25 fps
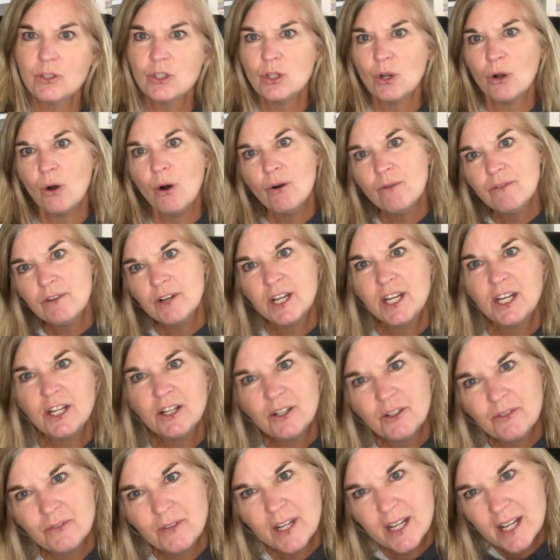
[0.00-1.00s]
So over
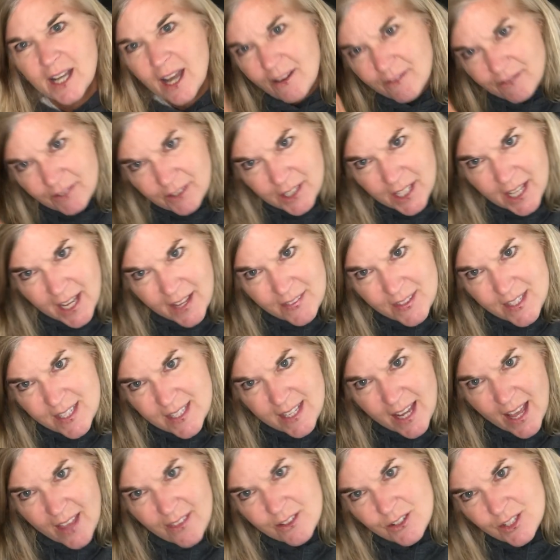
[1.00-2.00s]
here in recovery on
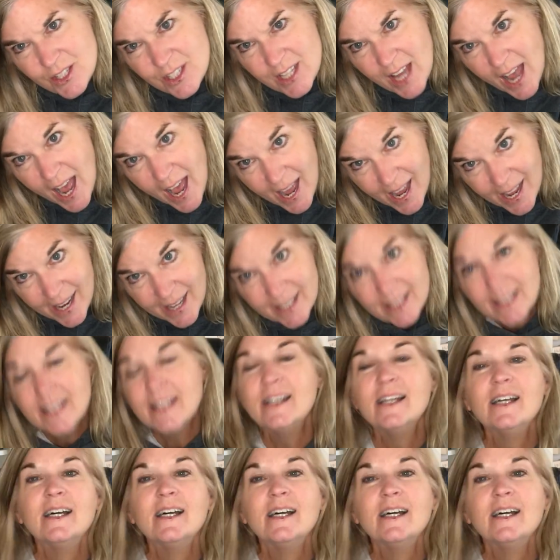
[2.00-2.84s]
this other side,